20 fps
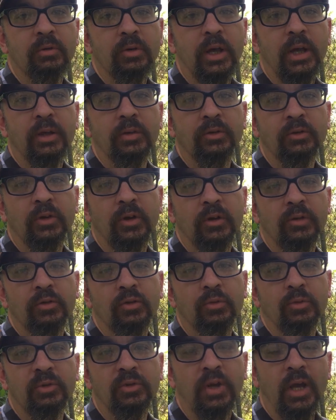lens, a
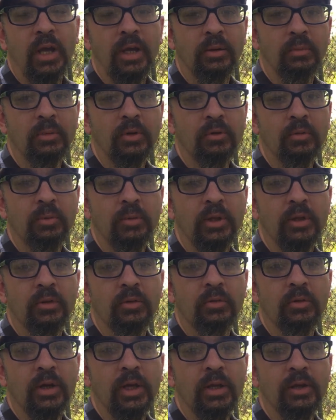
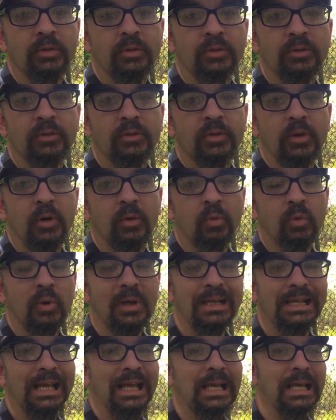210mm lens, a
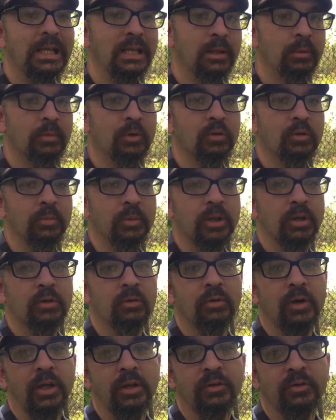
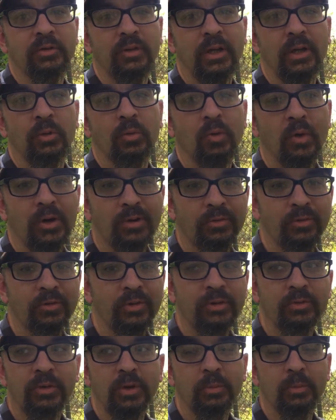180mm lens, and a
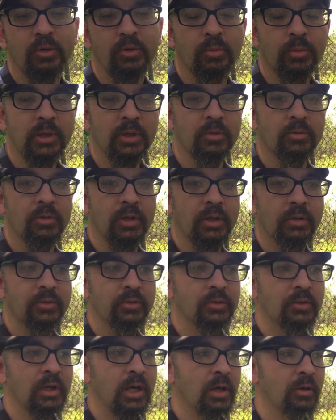150mm
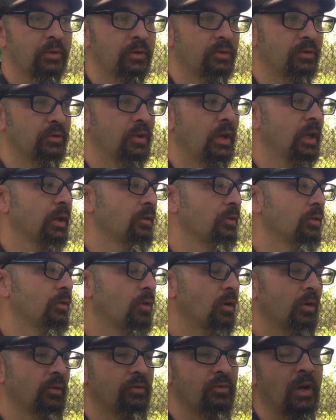lens. Now the standard
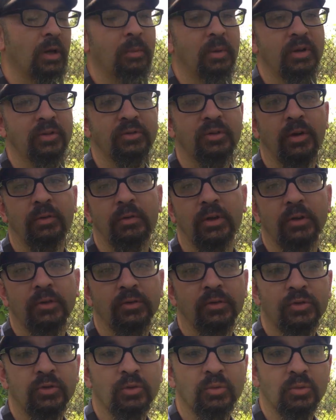on 5x7
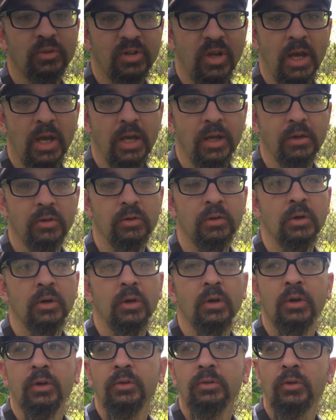is 210,
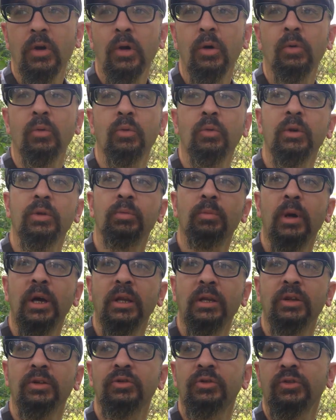so with my
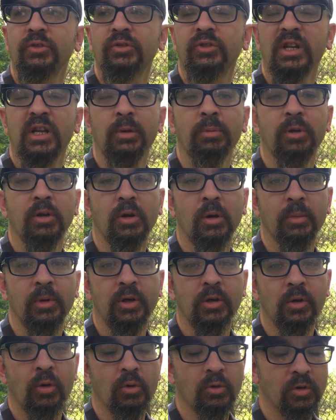initial setup here I'm going
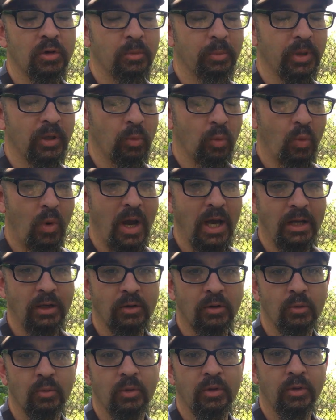to go a little bit
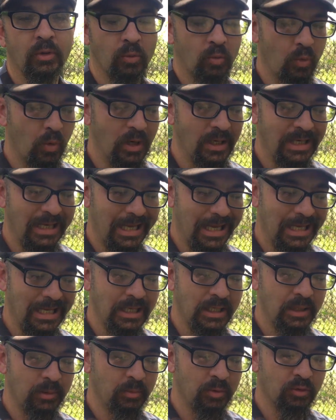wider with a
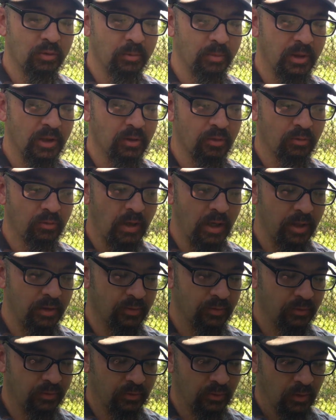180mm
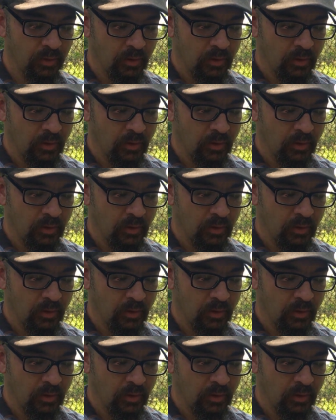lens.